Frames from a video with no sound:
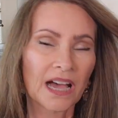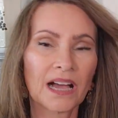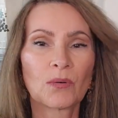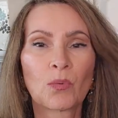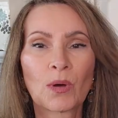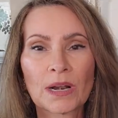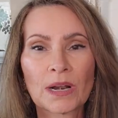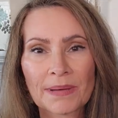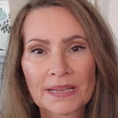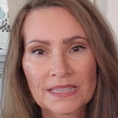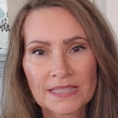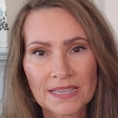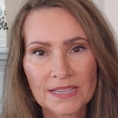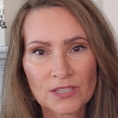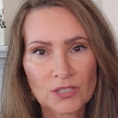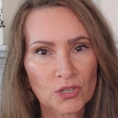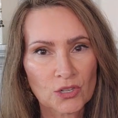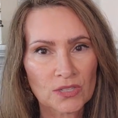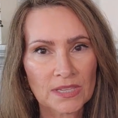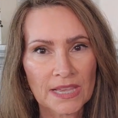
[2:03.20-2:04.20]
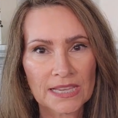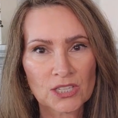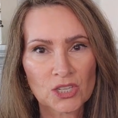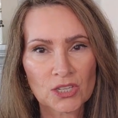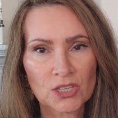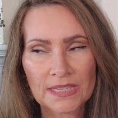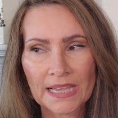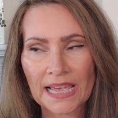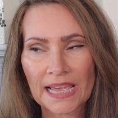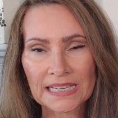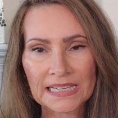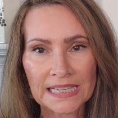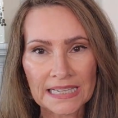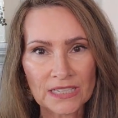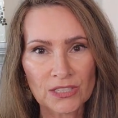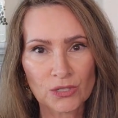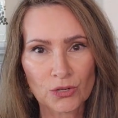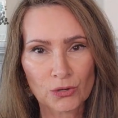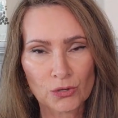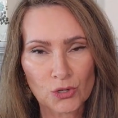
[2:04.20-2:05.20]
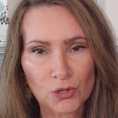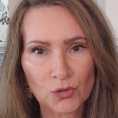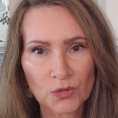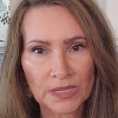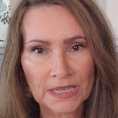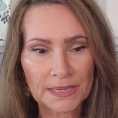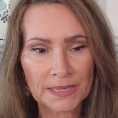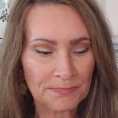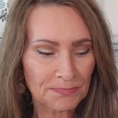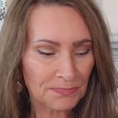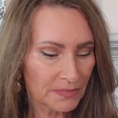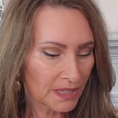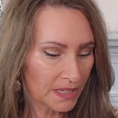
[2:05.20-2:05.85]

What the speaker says: One of my sisters had just had knee surgery.